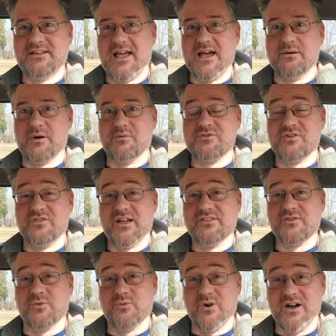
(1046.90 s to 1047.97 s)
Damn, I'm sure
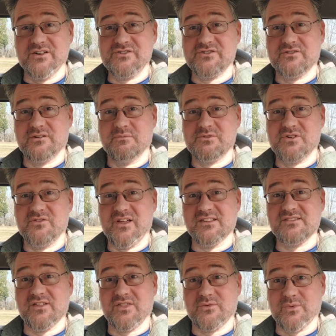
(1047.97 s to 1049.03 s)
that's a rush. I'm sure
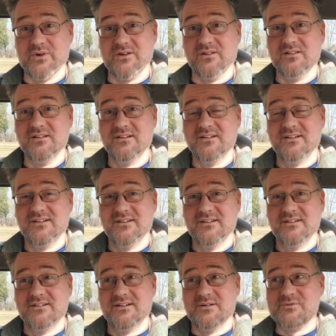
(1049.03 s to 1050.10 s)
that's a thrill.
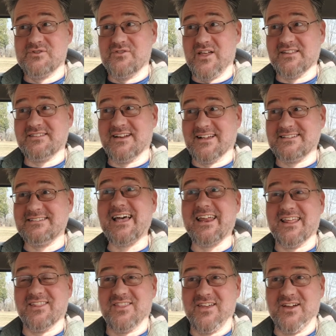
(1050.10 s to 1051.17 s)
I'm sure that's an
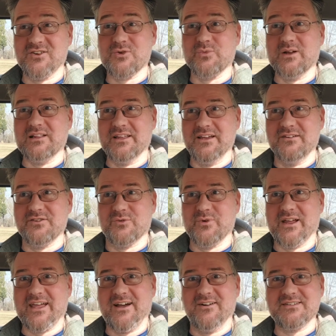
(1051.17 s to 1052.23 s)
exciting thing to relive and
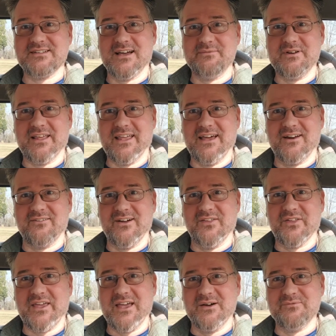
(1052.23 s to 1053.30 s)
recount time and again
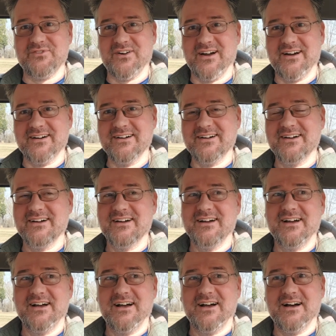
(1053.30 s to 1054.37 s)
around the campfire.
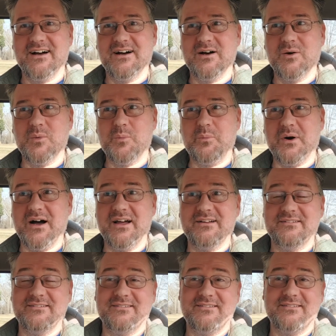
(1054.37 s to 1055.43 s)

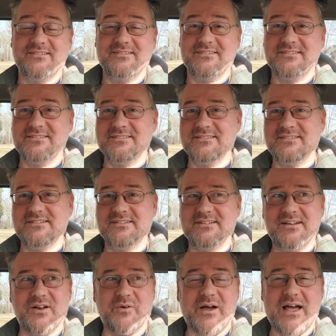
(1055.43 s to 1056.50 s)
But,
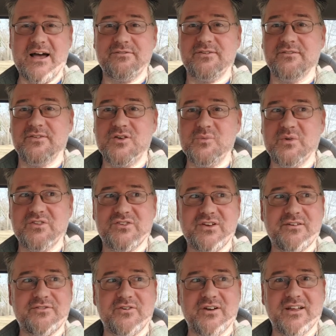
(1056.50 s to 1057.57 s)
you know, half of human
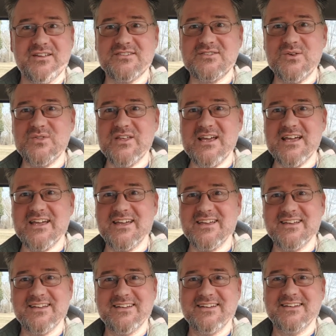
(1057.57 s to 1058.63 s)
suffering is
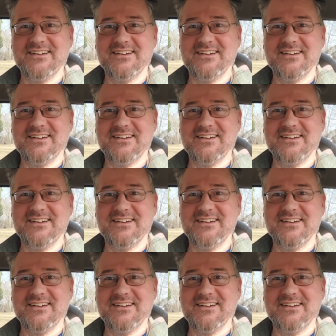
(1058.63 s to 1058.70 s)
toothache.